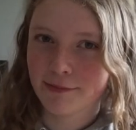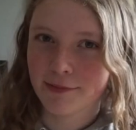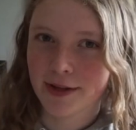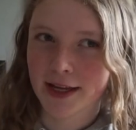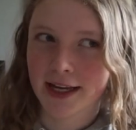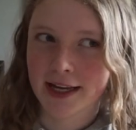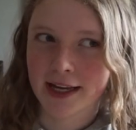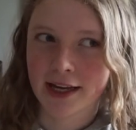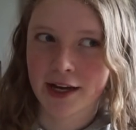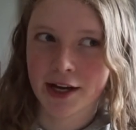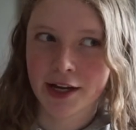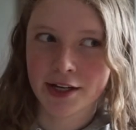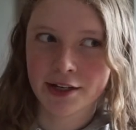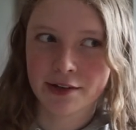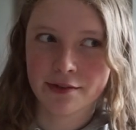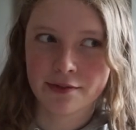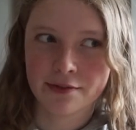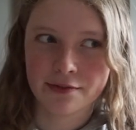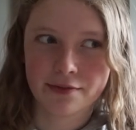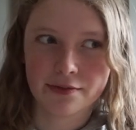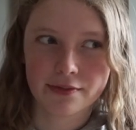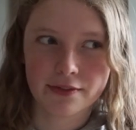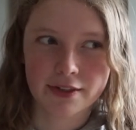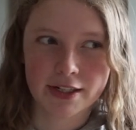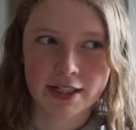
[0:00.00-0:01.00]
It kind of,
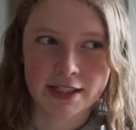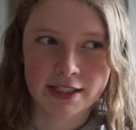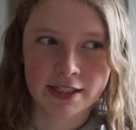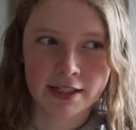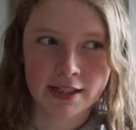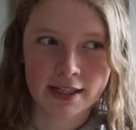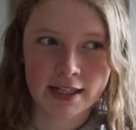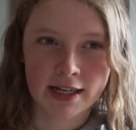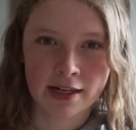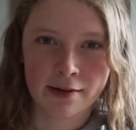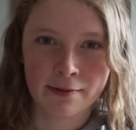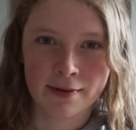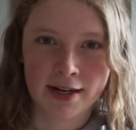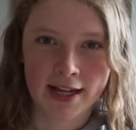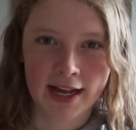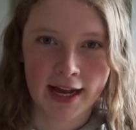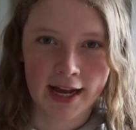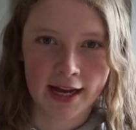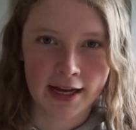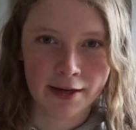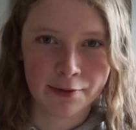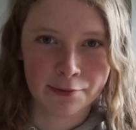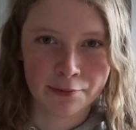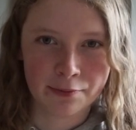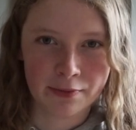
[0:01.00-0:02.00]
I don't think I really
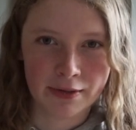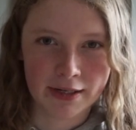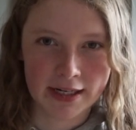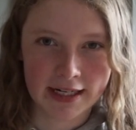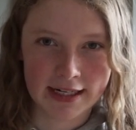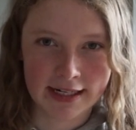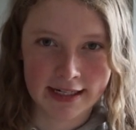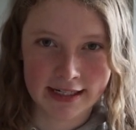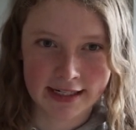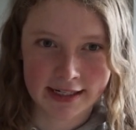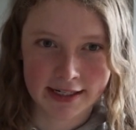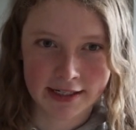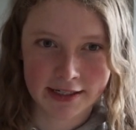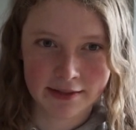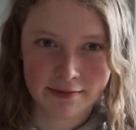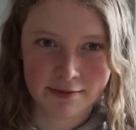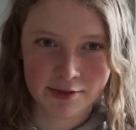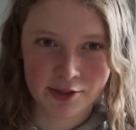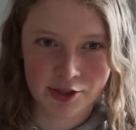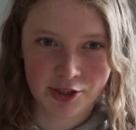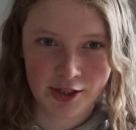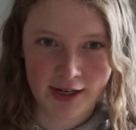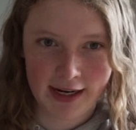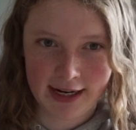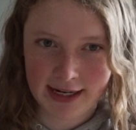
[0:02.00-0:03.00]
have one. It kind of
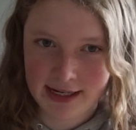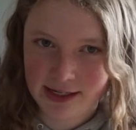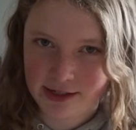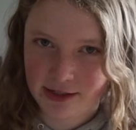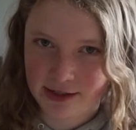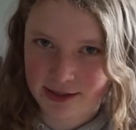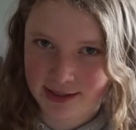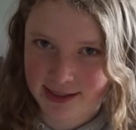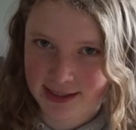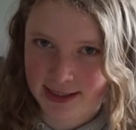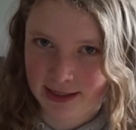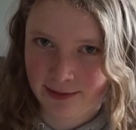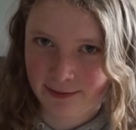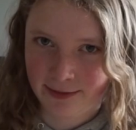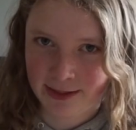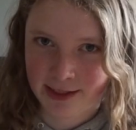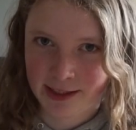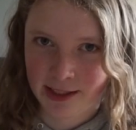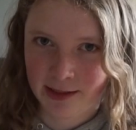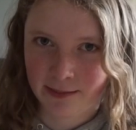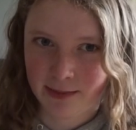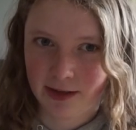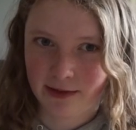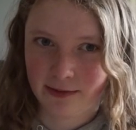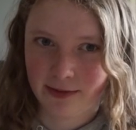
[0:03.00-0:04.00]
changes every
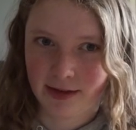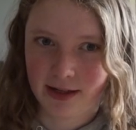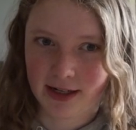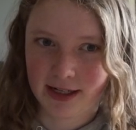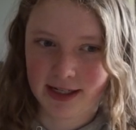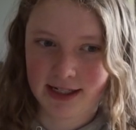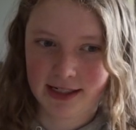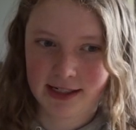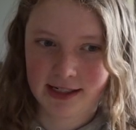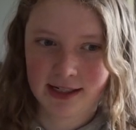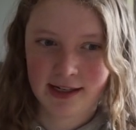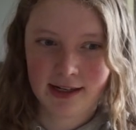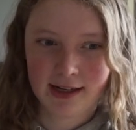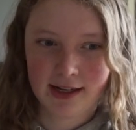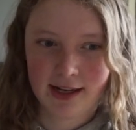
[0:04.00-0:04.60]
time I ride.